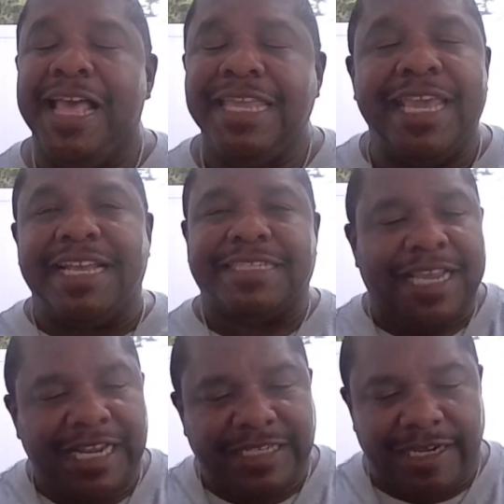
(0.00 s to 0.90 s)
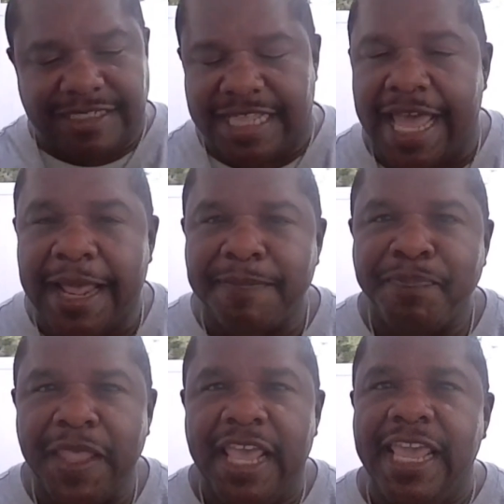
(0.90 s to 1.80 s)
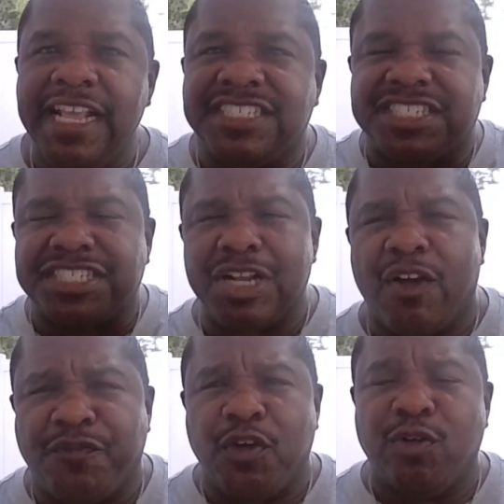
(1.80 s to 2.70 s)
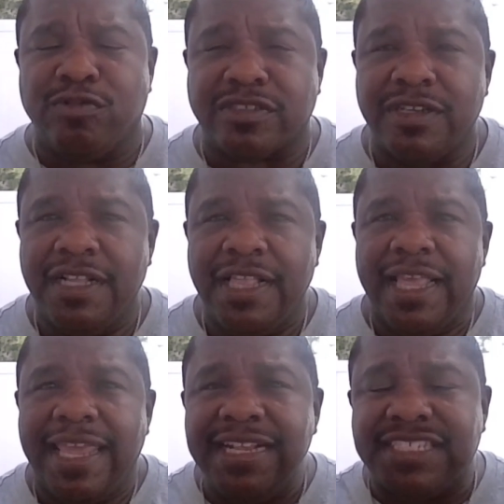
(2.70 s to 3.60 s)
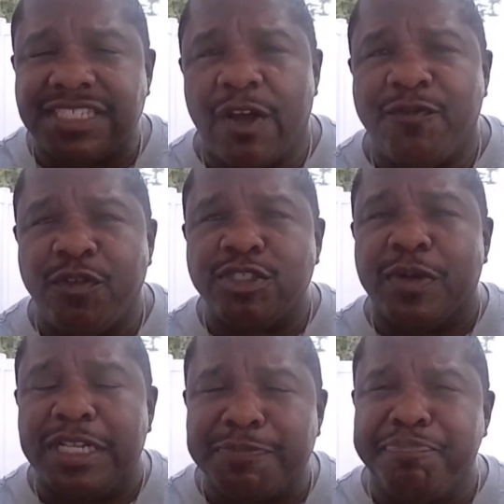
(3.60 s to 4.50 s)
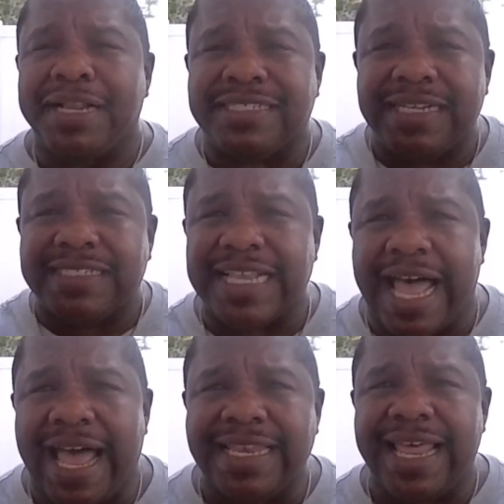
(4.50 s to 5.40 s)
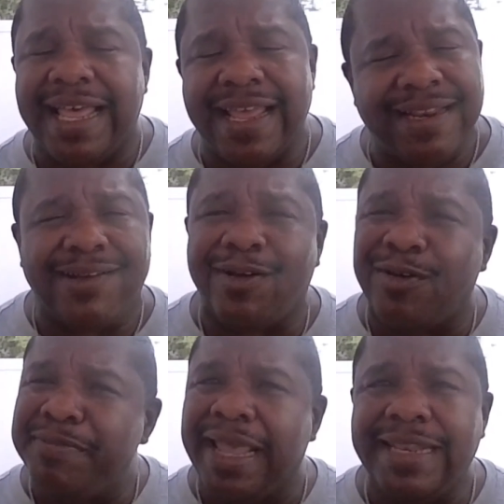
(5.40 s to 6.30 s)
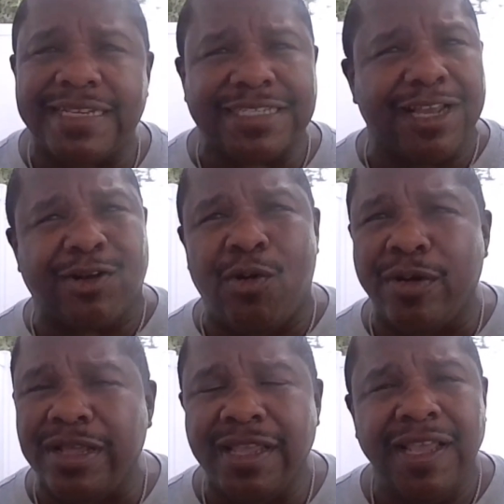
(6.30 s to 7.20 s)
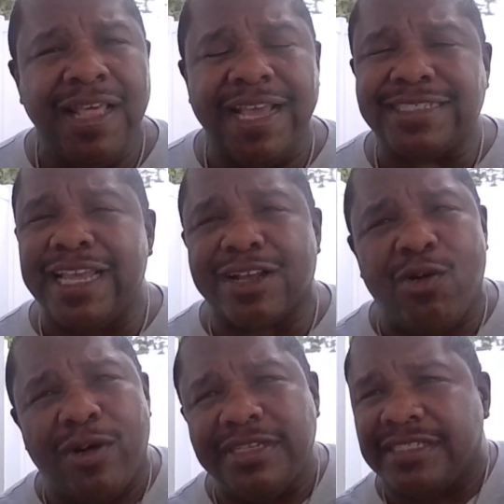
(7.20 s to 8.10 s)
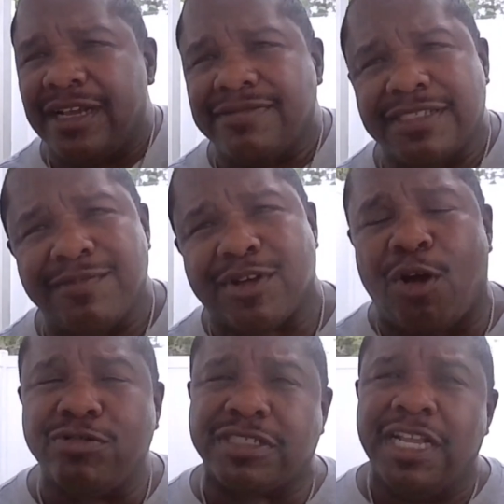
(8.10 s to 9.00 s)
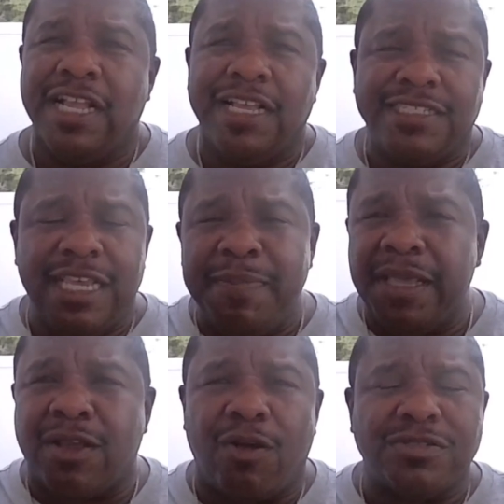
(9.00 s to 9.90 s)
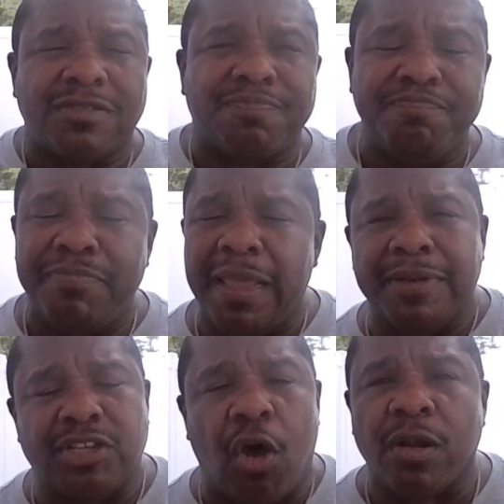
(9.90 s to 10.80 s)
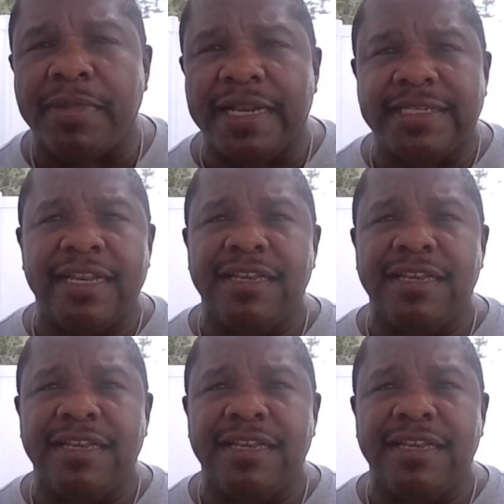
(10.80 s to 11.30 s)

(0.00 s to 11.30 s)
Yes, he does that. He shuffles. He shuffles with his butt to the sideline. Oh, man, that's that corny stuff. Some coach, DB coach, maybe taught him that